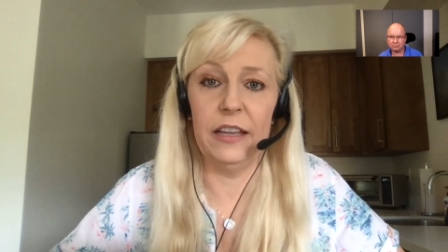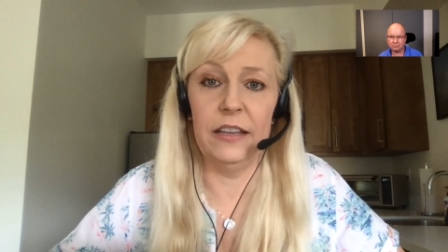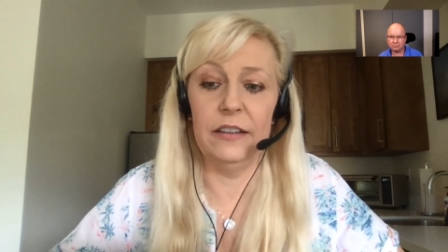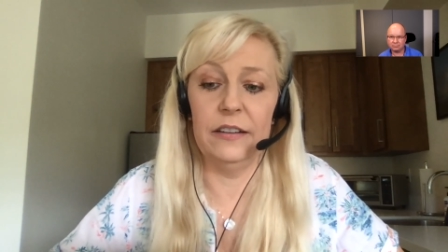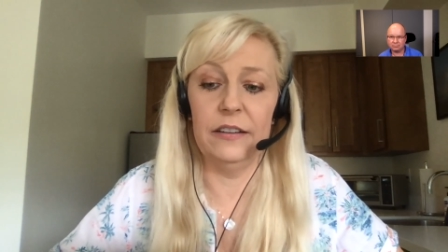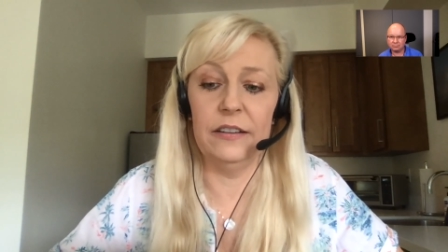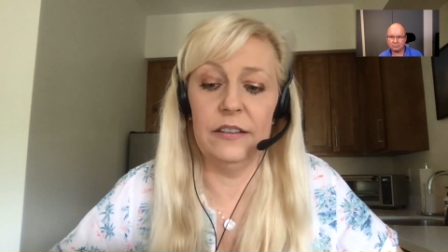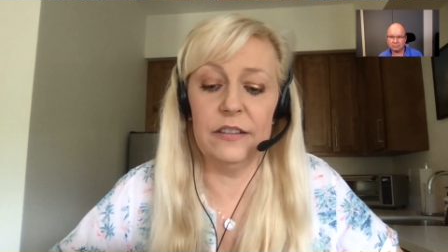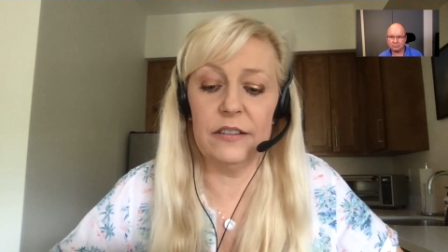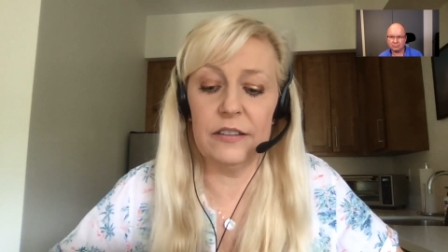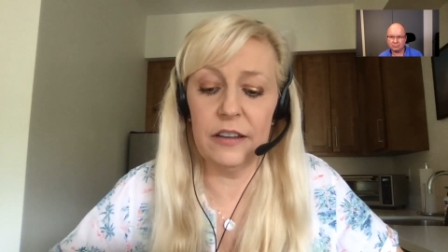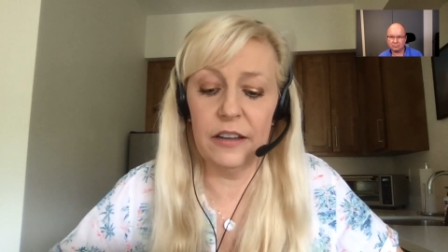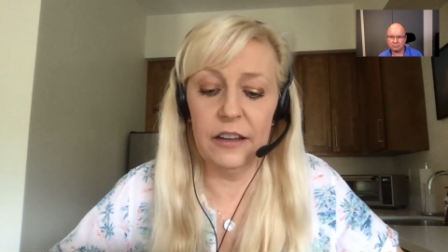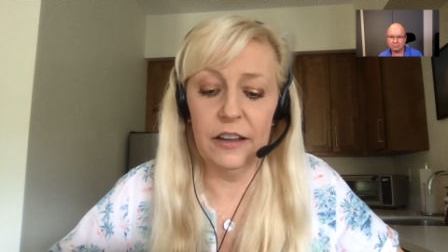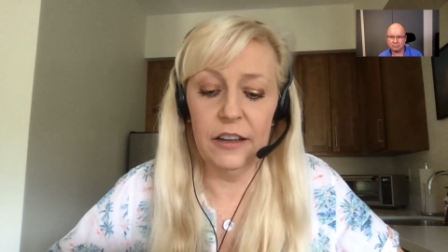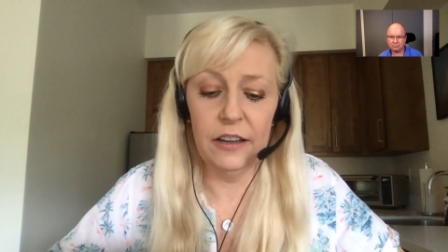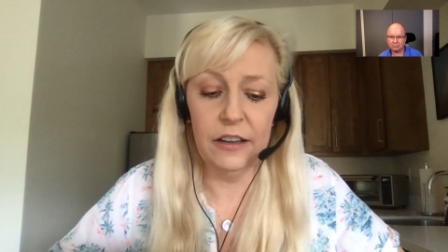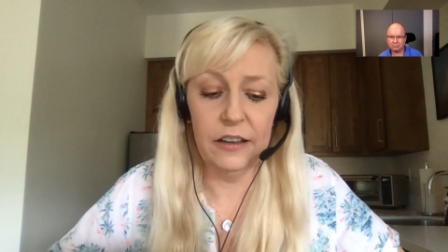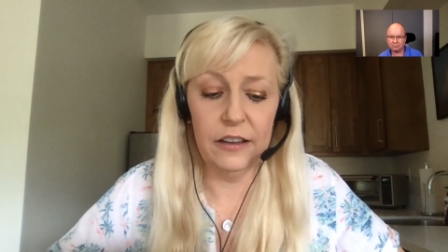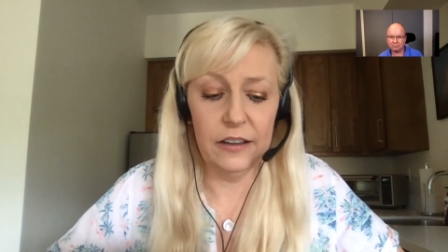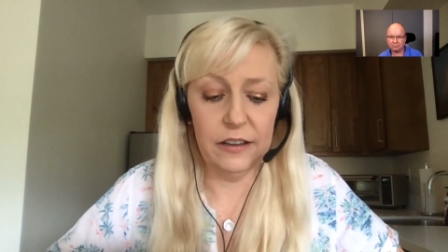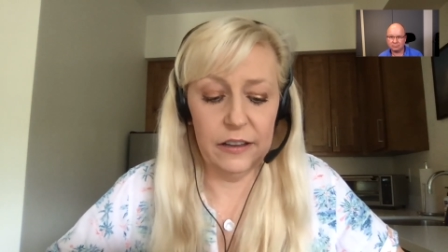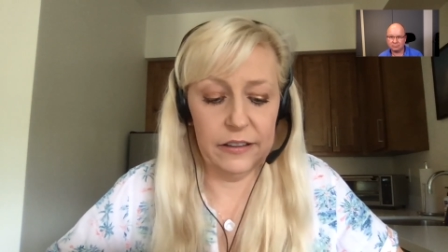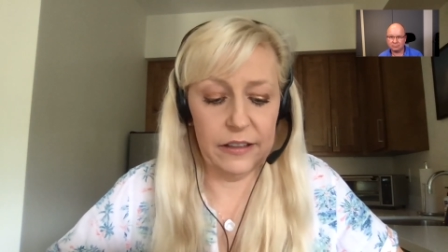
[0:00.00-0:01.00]
And
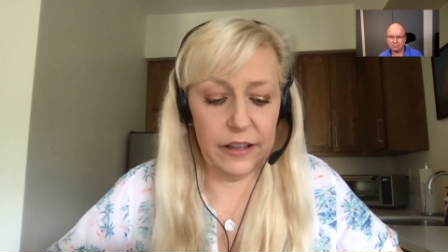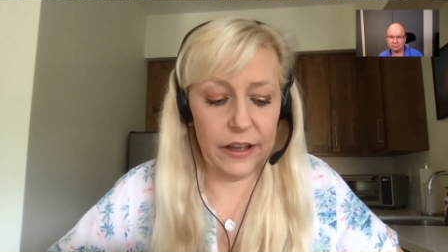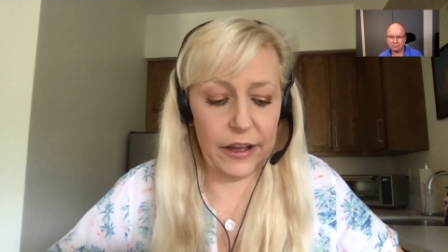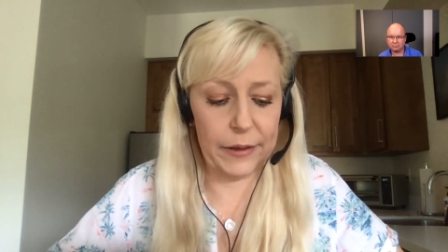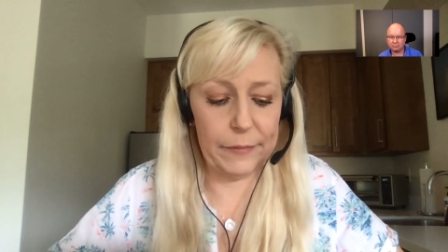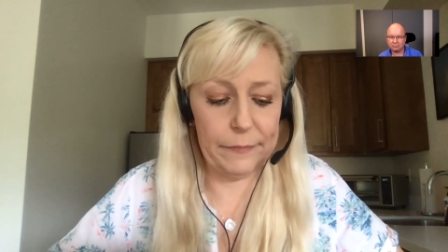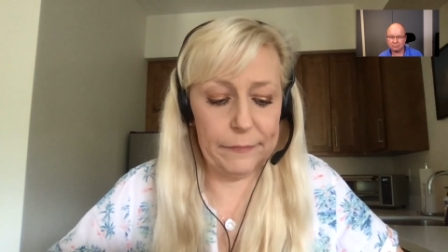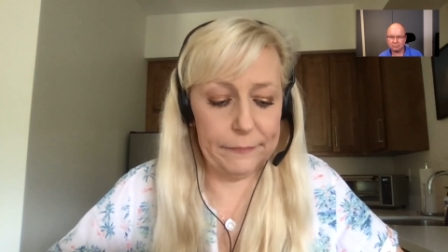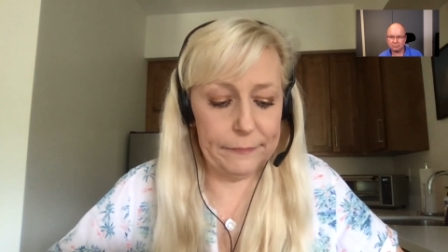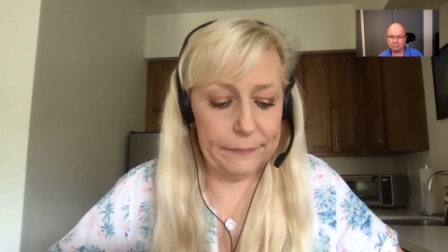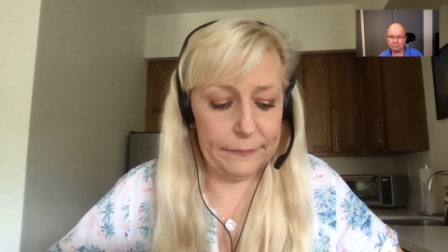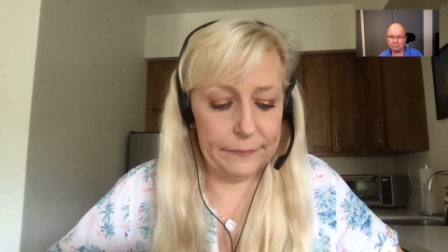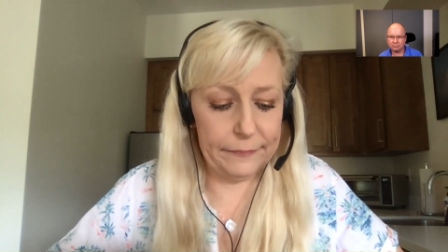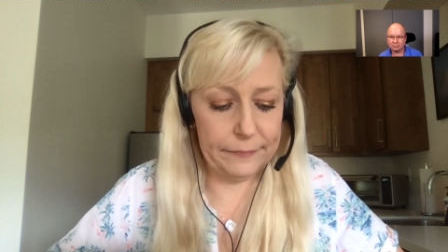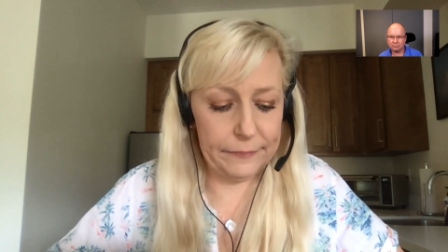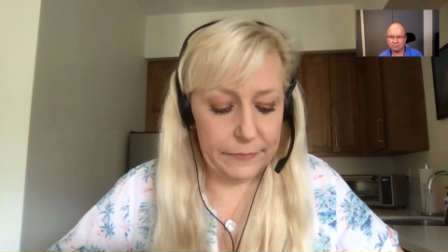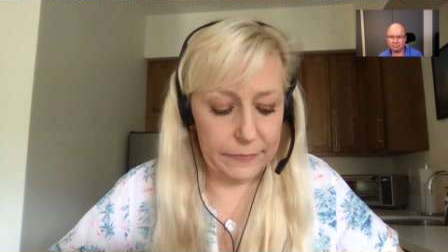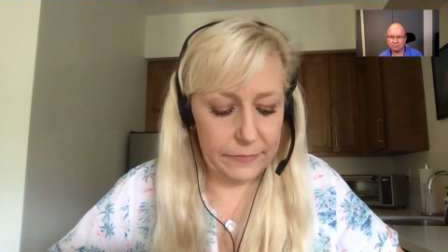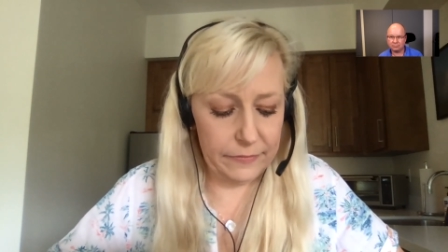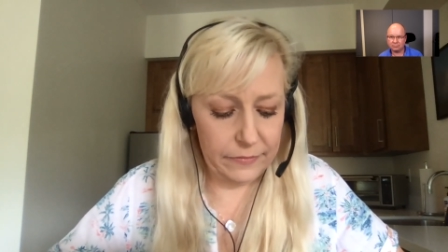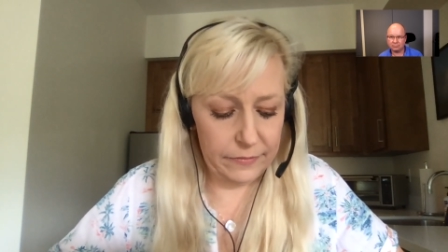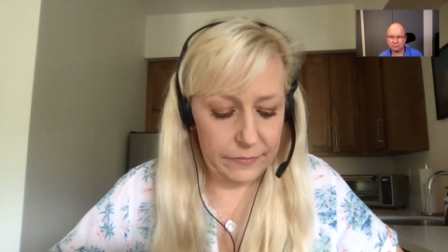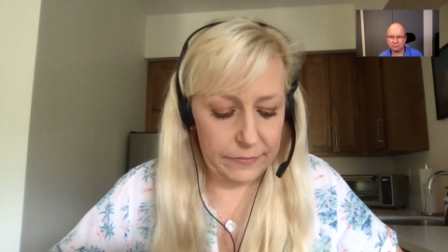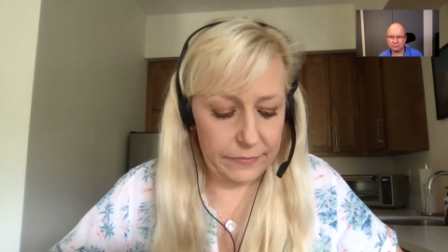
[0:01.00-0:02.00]
I'm
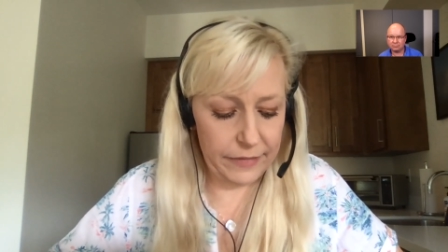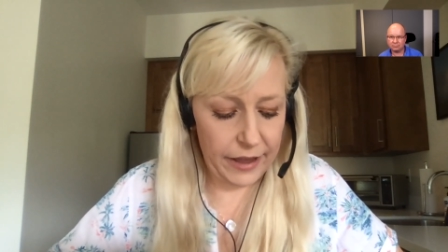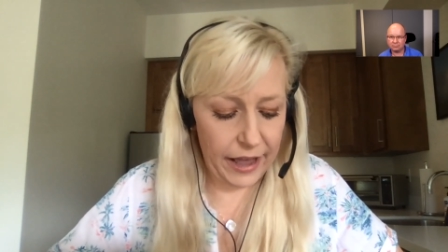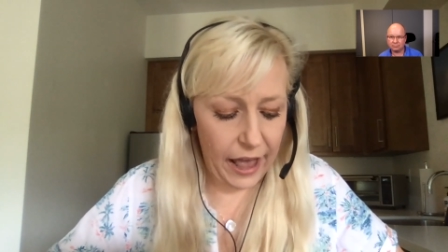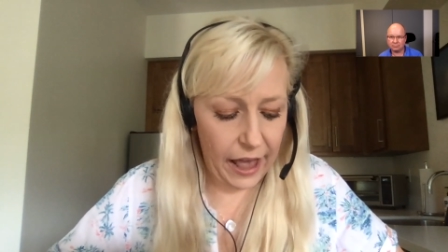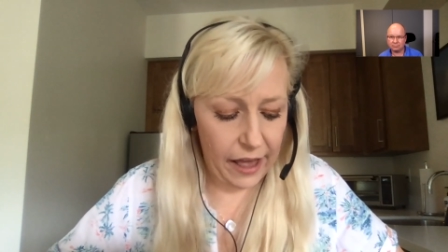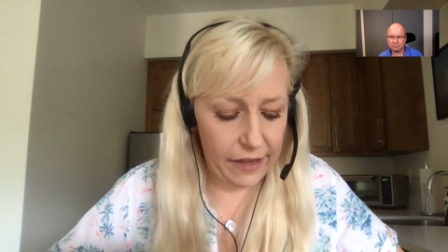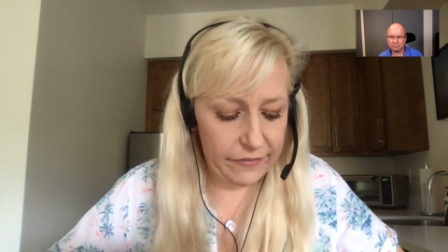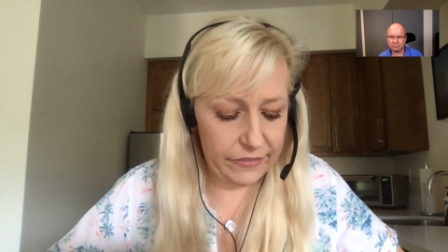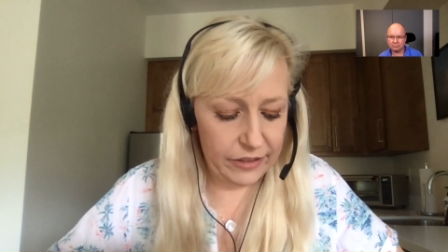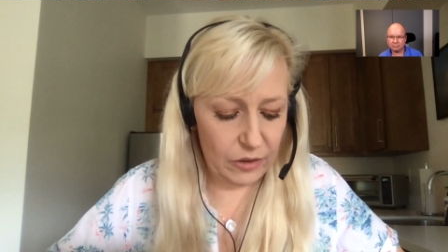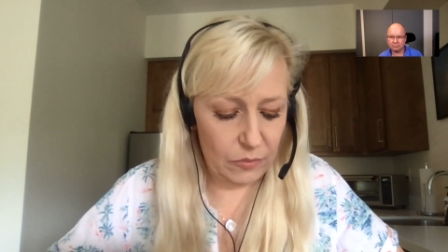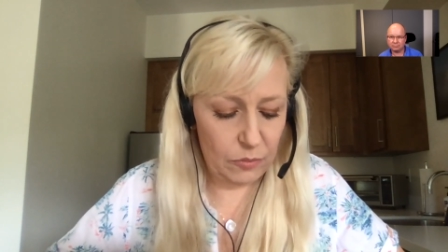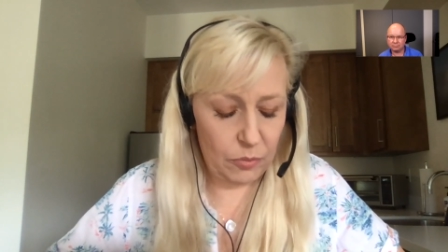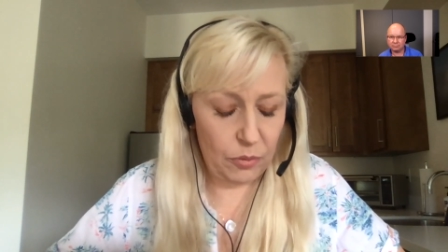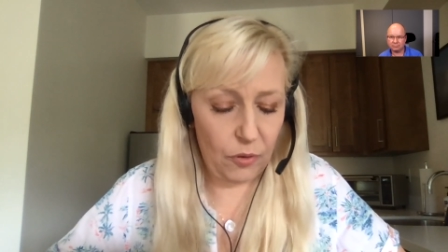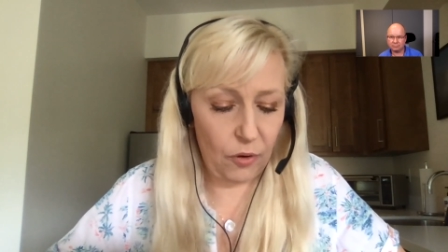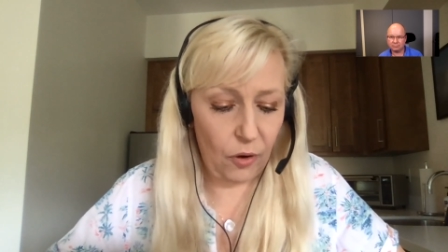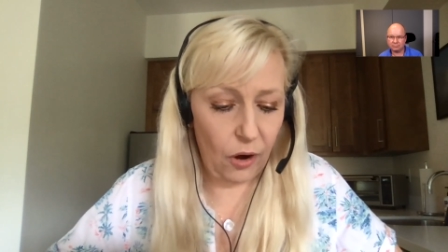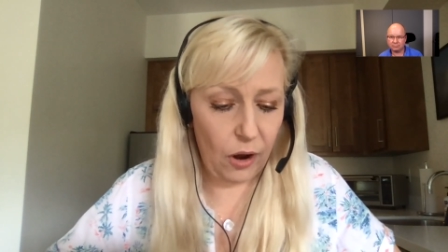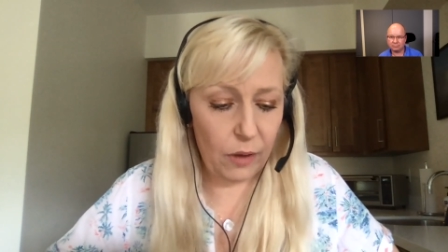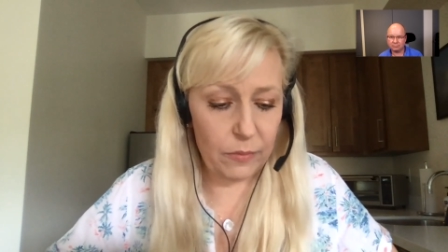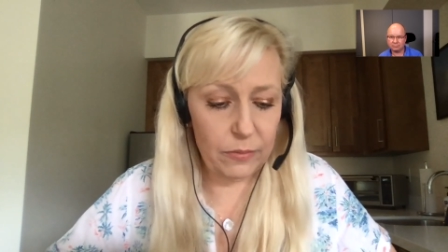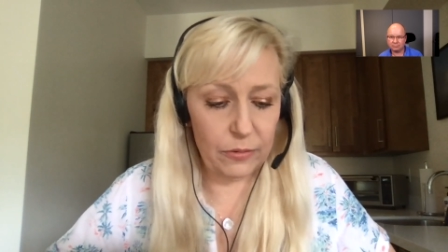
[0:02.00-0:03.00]
having
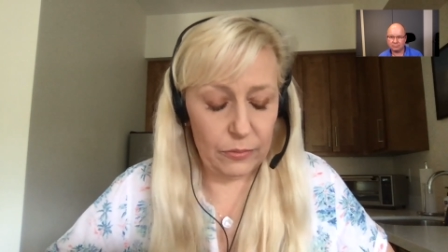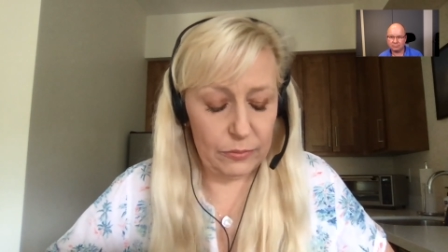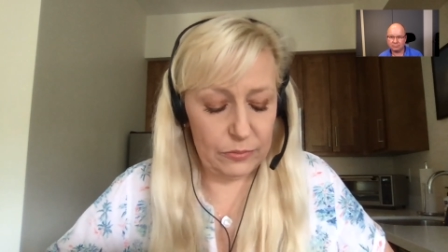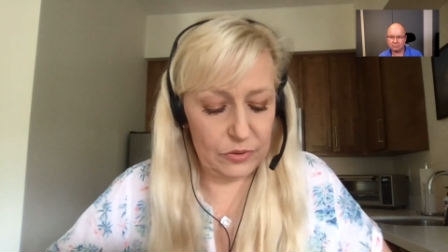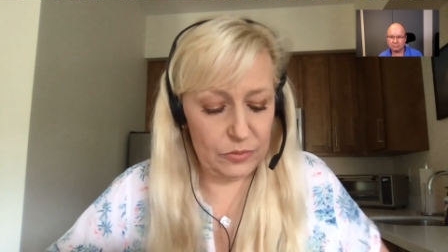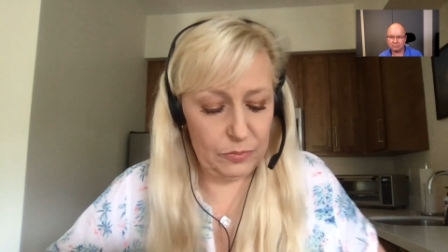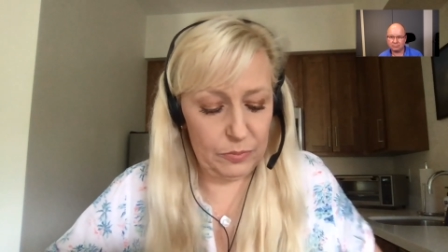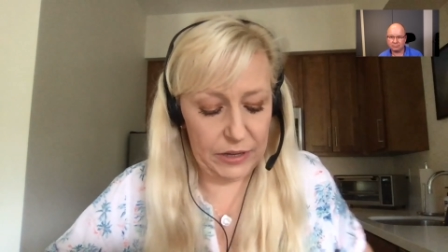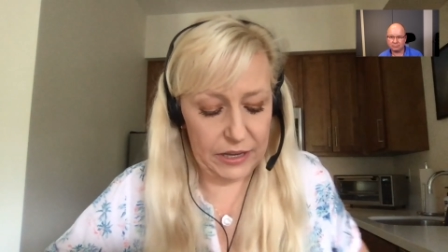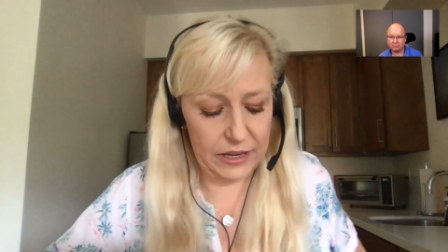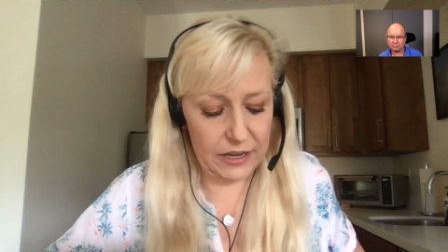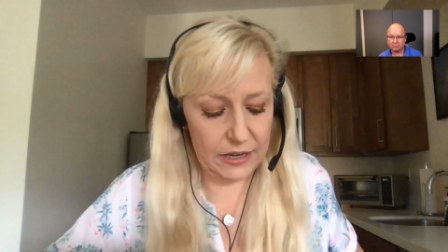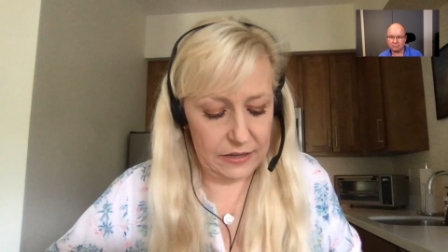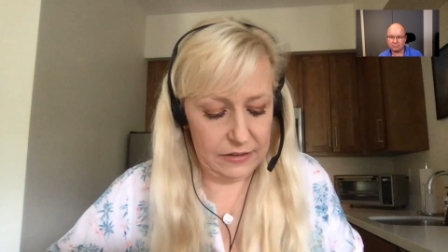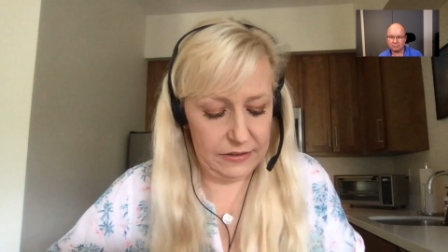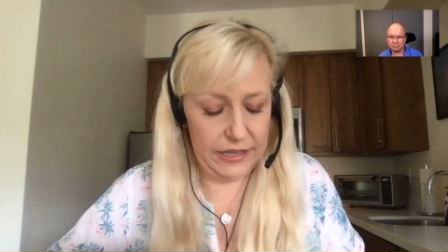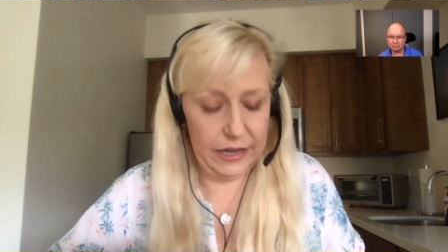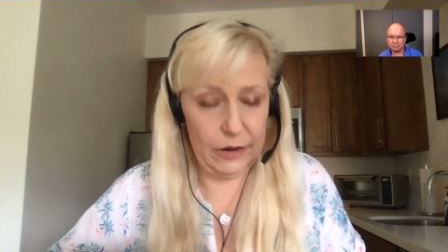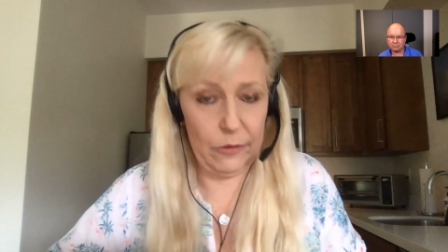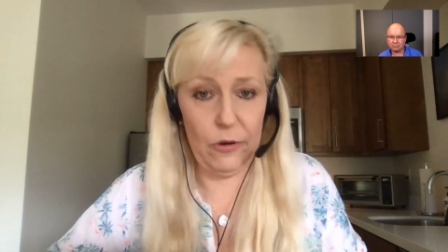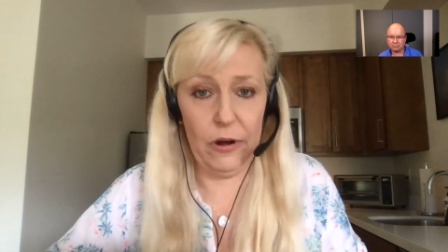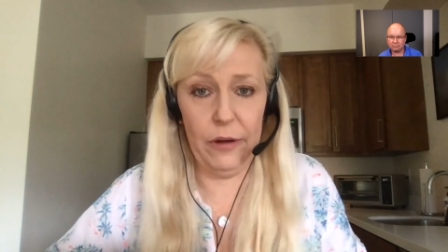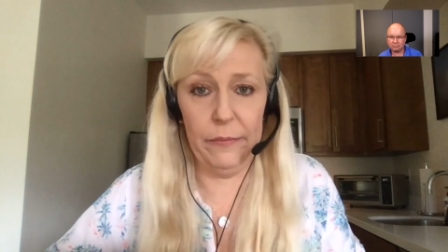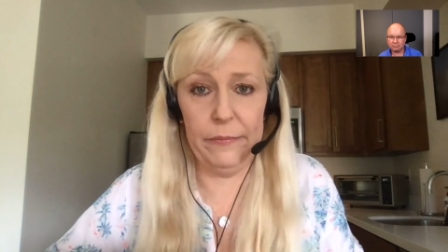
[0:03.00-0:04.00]
problems because they